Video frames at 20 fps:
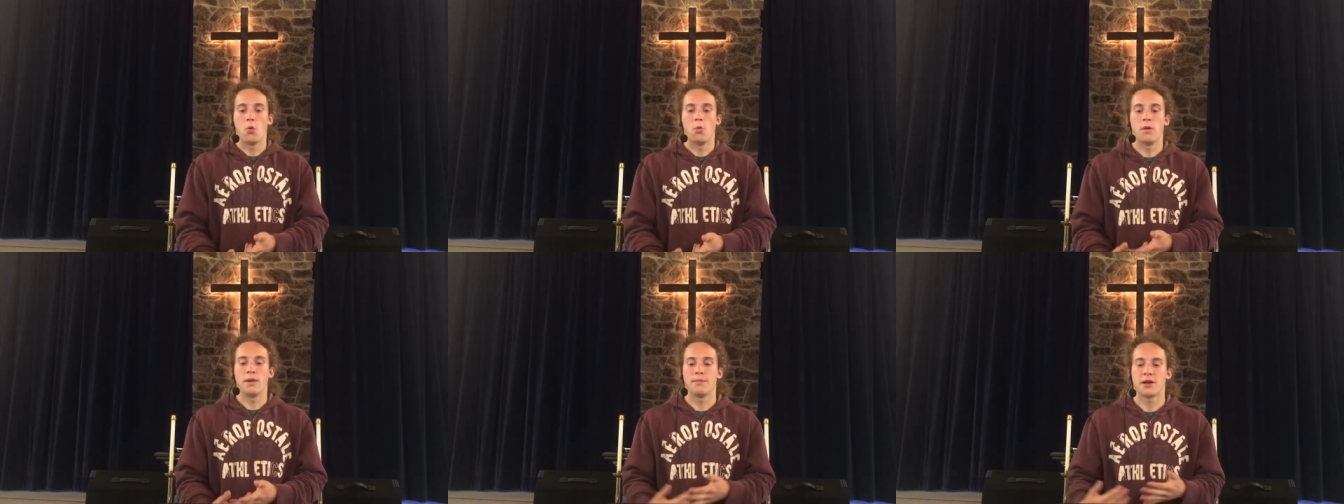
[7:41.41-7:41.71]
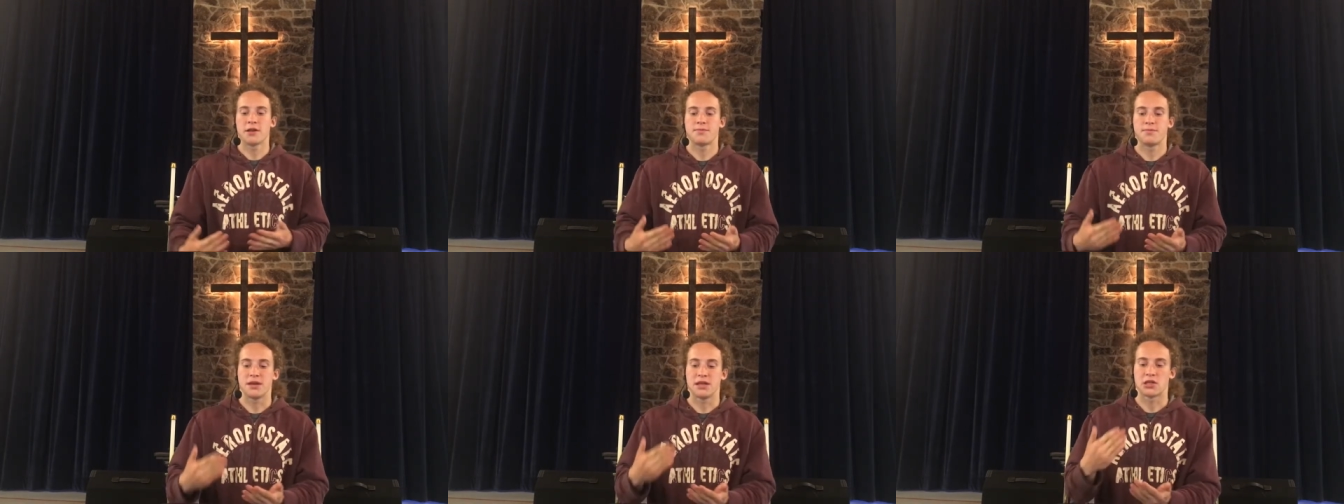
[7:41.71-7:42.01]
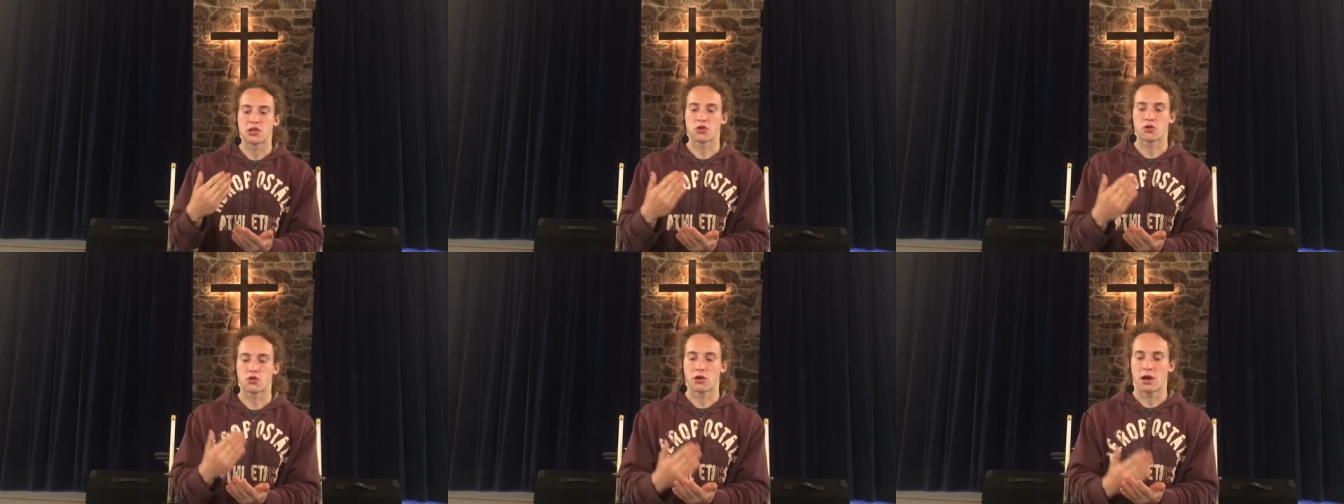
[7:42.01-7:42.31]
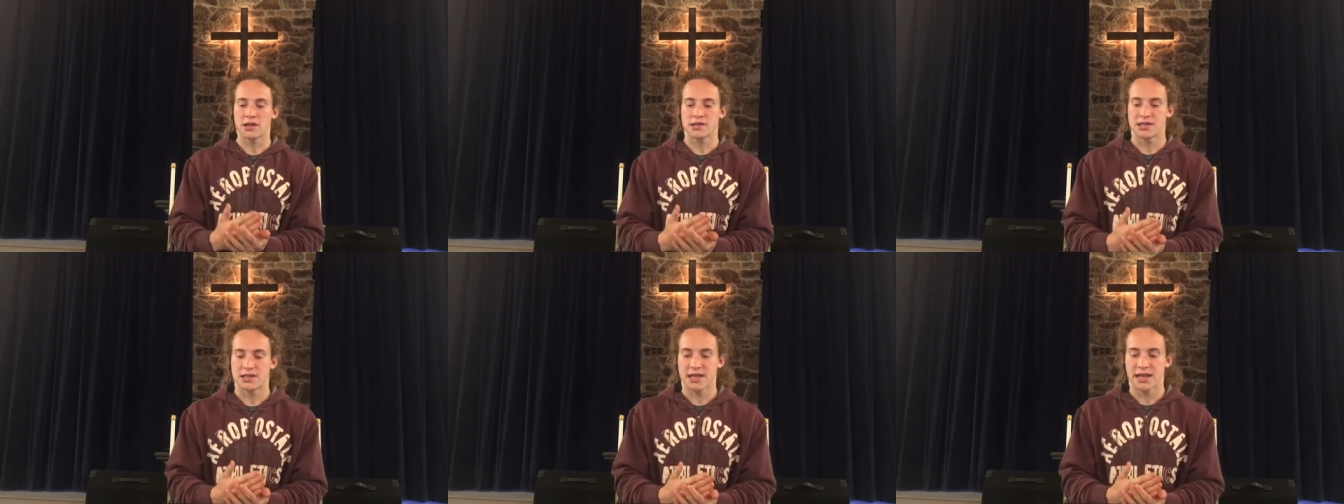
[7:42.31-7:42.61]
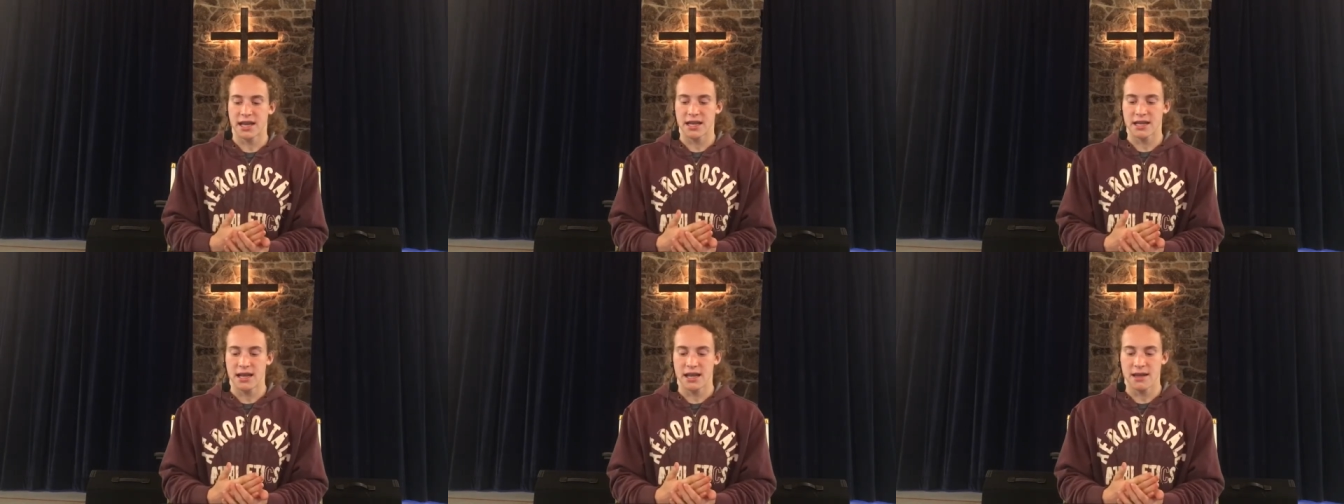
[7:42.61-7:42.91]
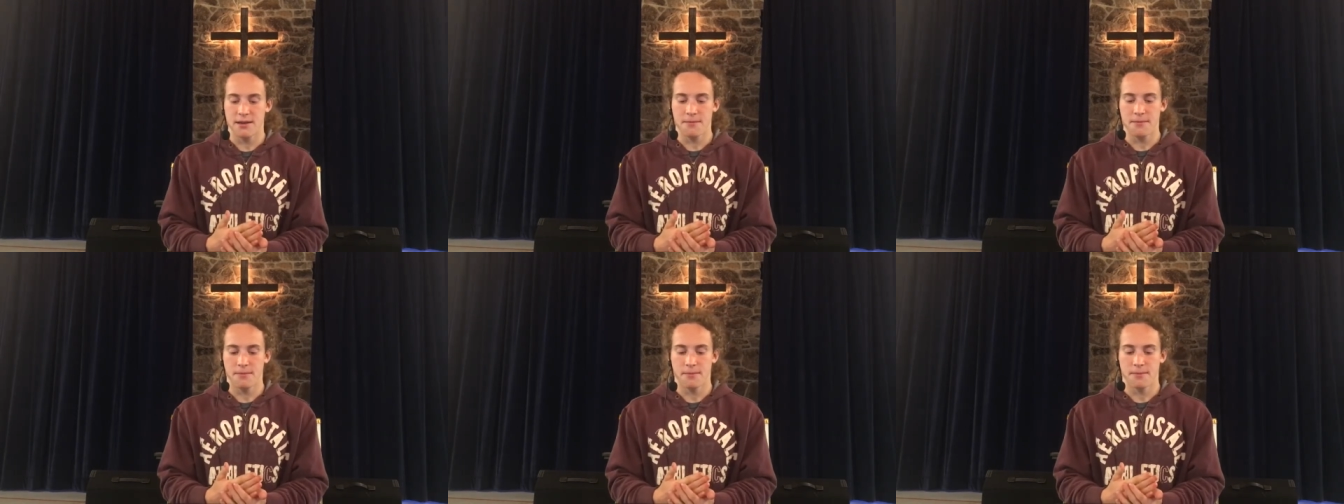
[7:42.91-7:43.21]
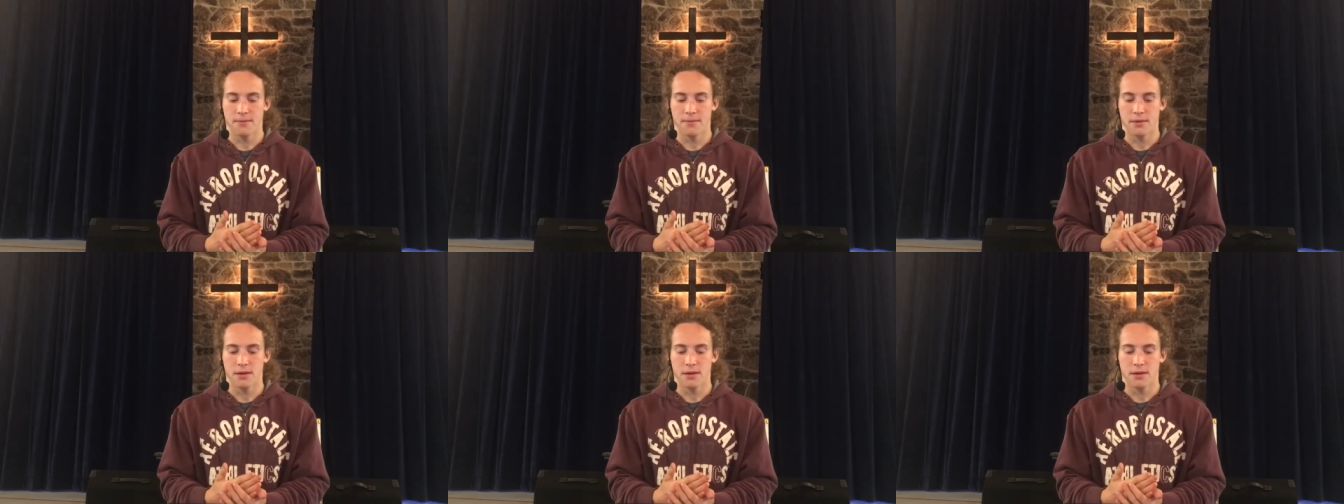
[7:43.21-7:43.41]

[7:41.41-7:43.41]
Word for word: we must be trusting in him